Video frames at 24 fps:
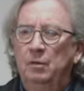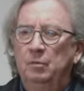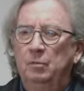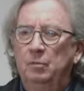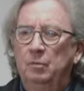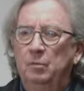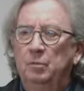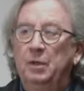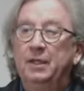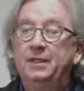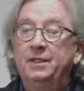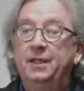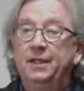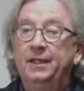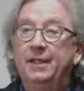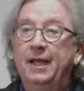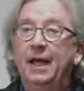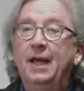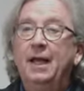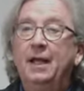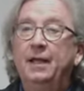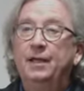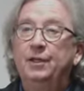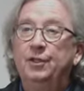but
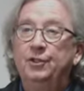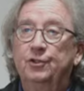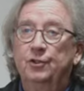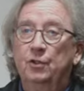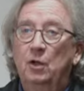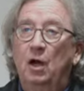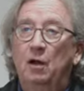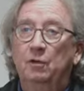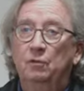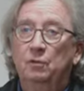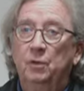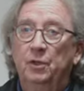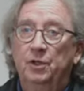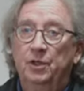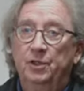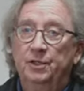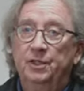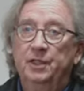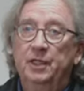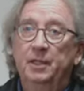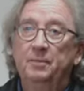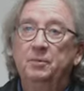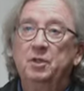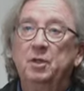today software
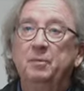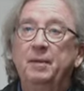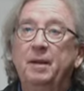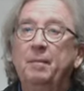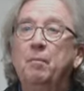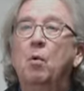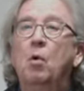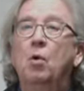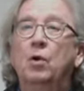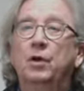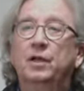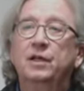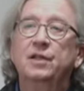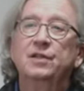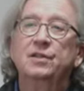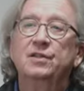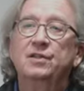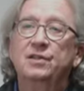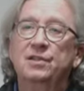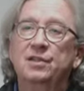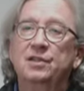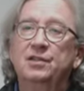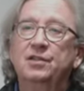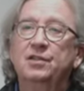seems to be more
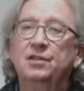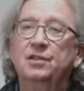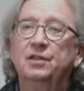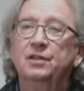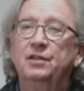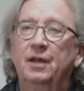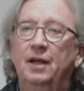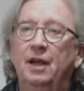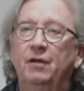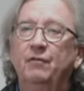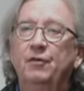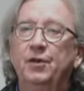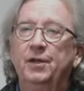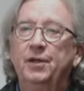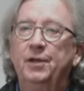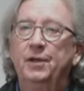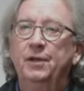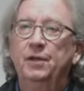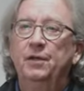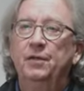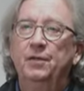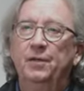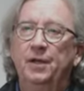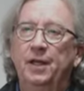consistent every year
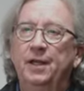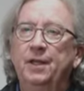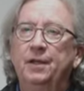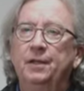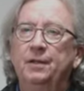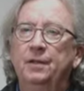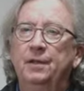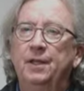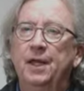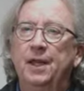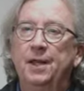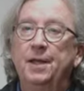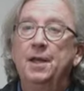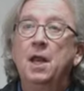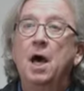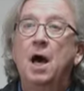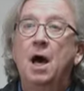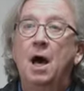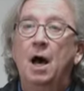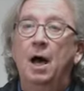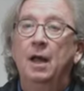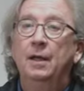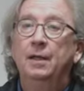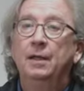than
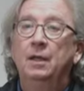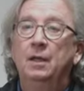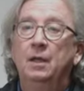not,